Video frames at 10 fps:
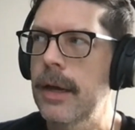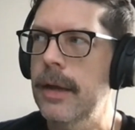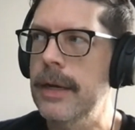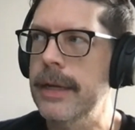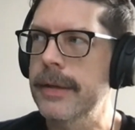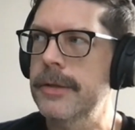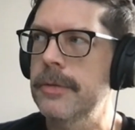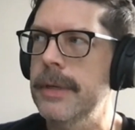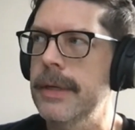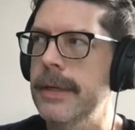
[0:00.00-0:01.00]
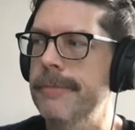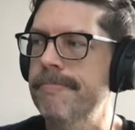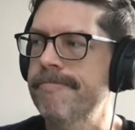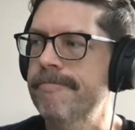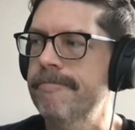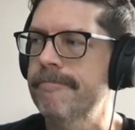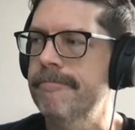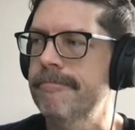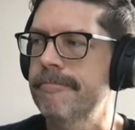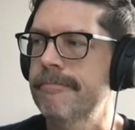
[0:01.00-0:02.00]
needing to be
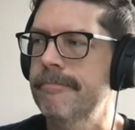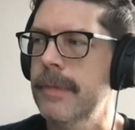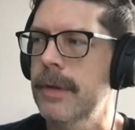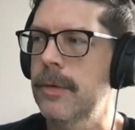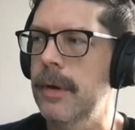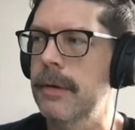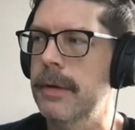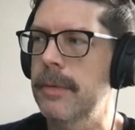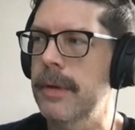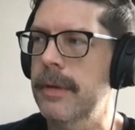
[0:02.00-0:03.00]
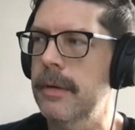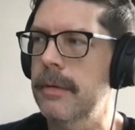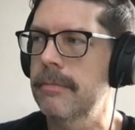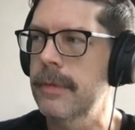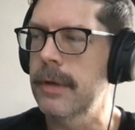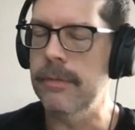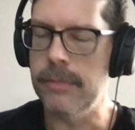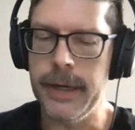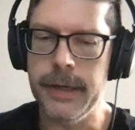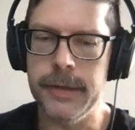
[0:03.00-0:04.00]
queried with a
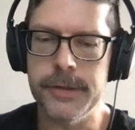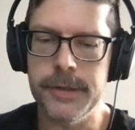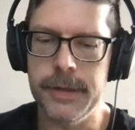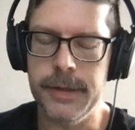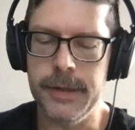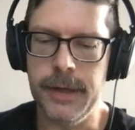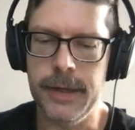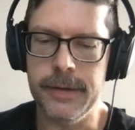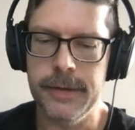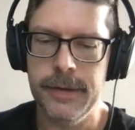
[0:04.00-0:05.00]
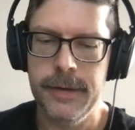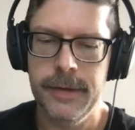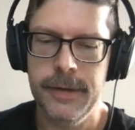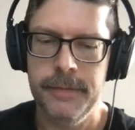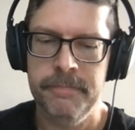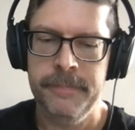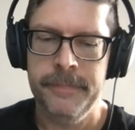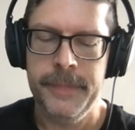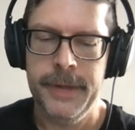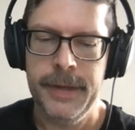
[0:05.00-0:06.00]
range and
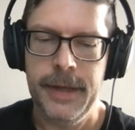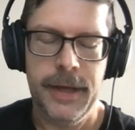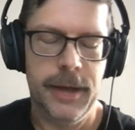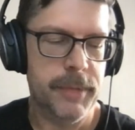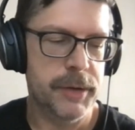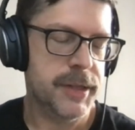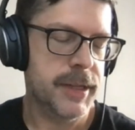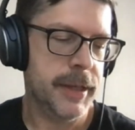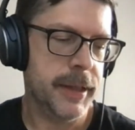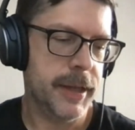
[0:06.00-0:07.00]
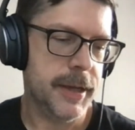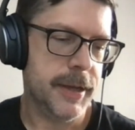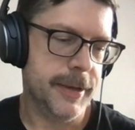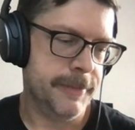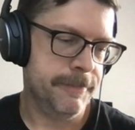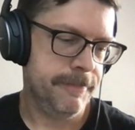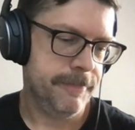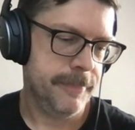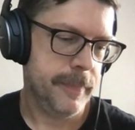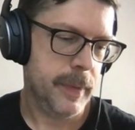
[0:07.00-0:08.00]
I'm just thinking like,
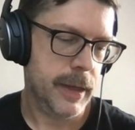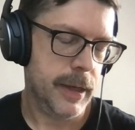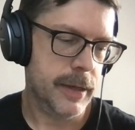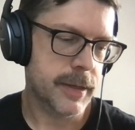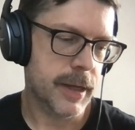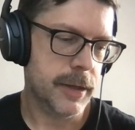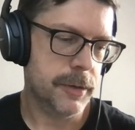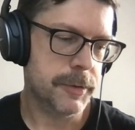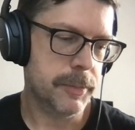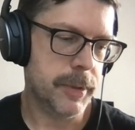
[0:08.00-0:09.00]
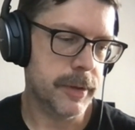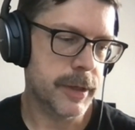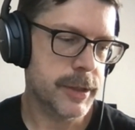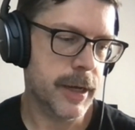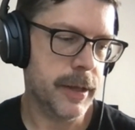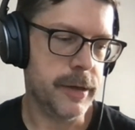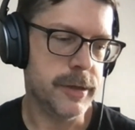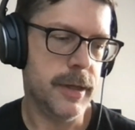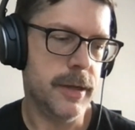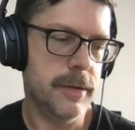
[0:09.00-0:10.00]
is that a usability
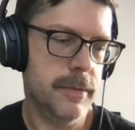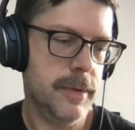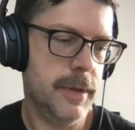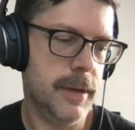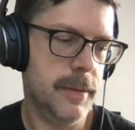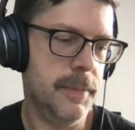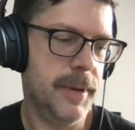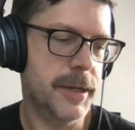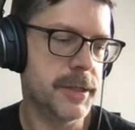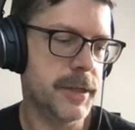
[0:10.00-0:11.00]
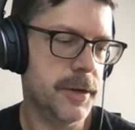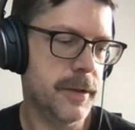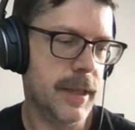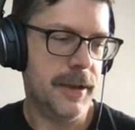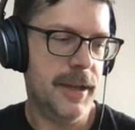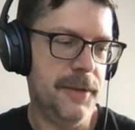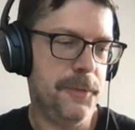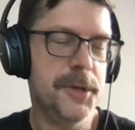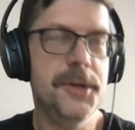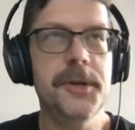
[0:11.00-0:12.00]
challenge that a paginator, that
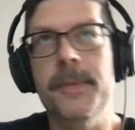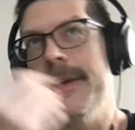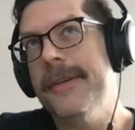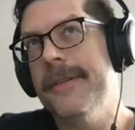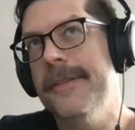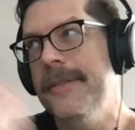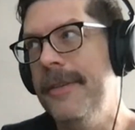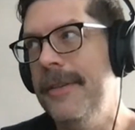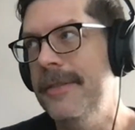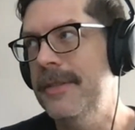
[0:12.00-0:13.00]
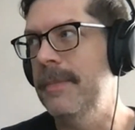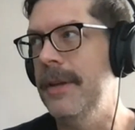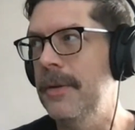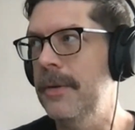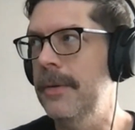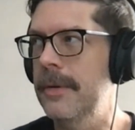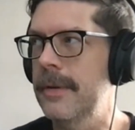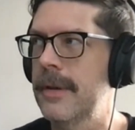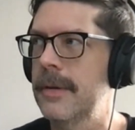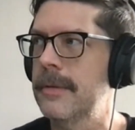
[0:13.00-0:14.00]
if we could make something in
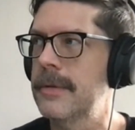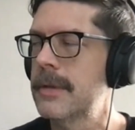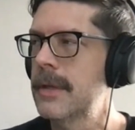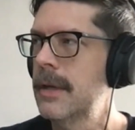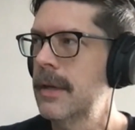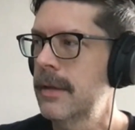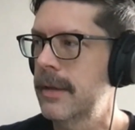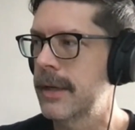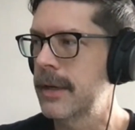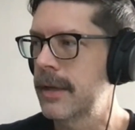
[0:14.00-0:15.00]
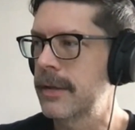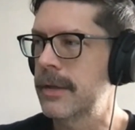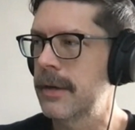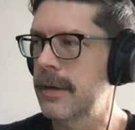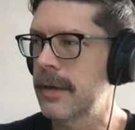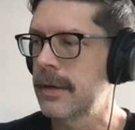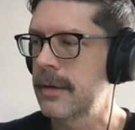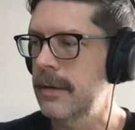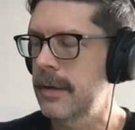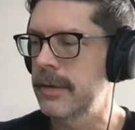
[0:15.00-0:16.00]
core that was like a generic
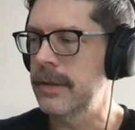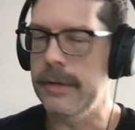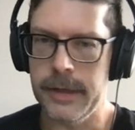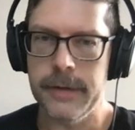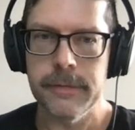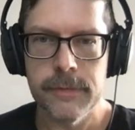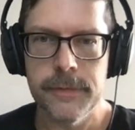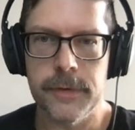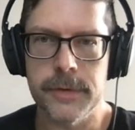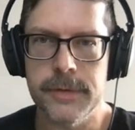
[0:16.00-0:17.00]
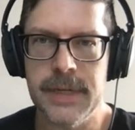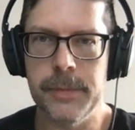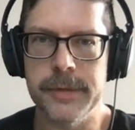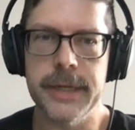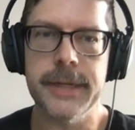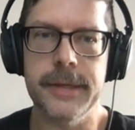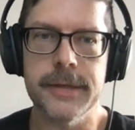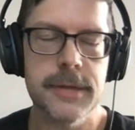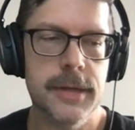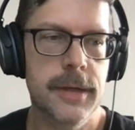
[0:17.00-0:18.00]
utility for tables like
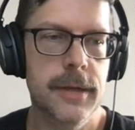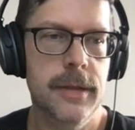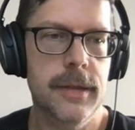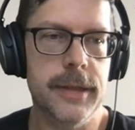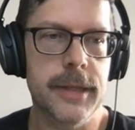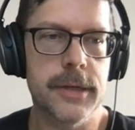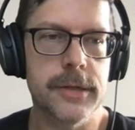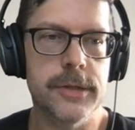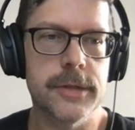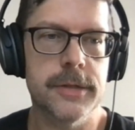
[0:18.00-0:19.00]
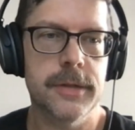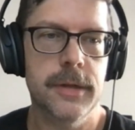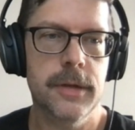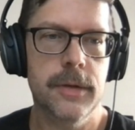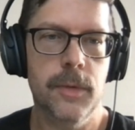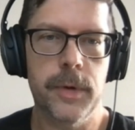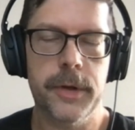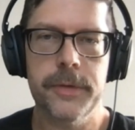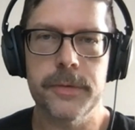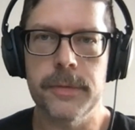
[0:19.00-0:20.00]
this, that they could just
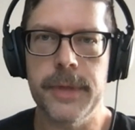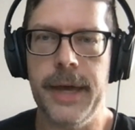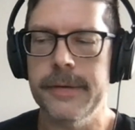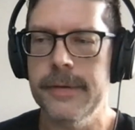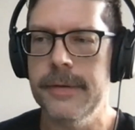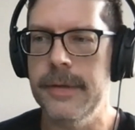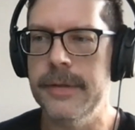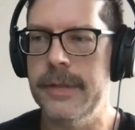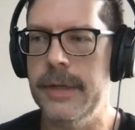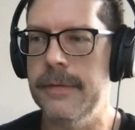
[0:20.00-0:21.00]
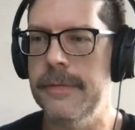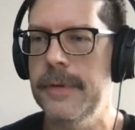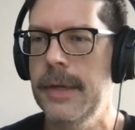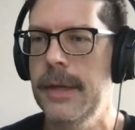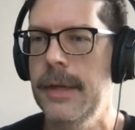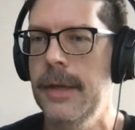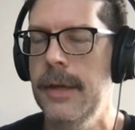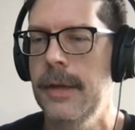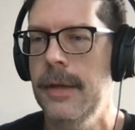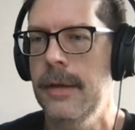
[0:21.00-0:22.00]
work through that instead of
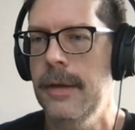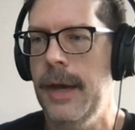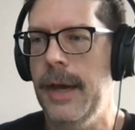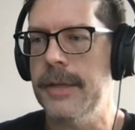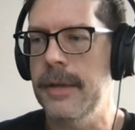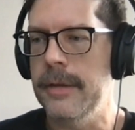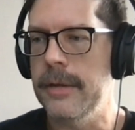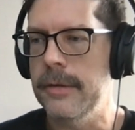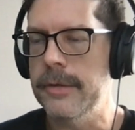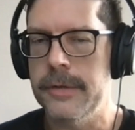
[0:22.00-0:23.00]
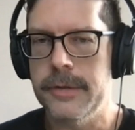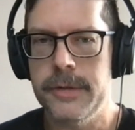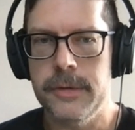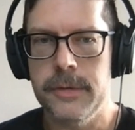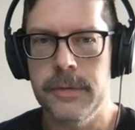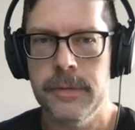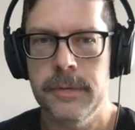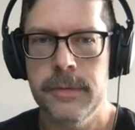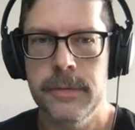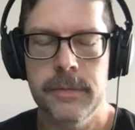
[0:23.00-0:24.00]
asking the user to
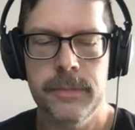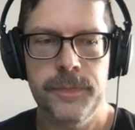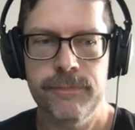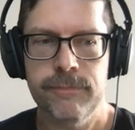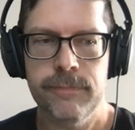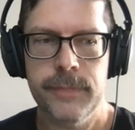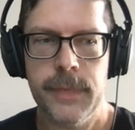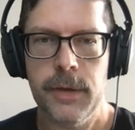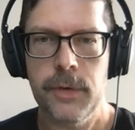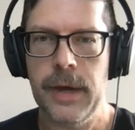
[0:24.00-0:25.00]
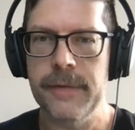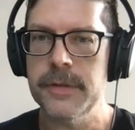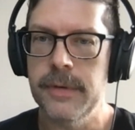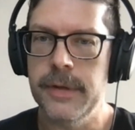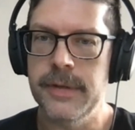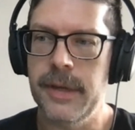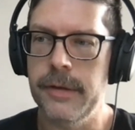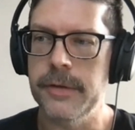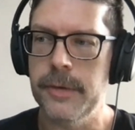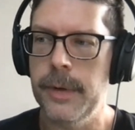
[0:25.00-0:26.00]
crafts
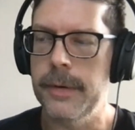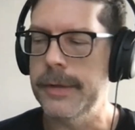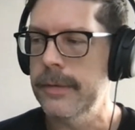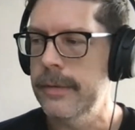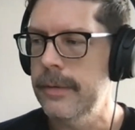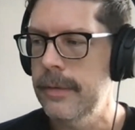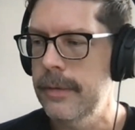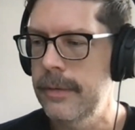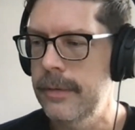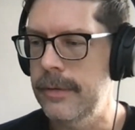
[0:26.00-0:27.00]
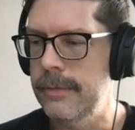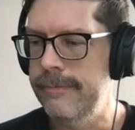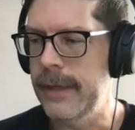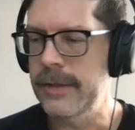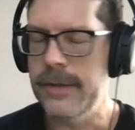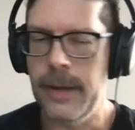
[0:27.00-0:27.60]
intelligent queries. That's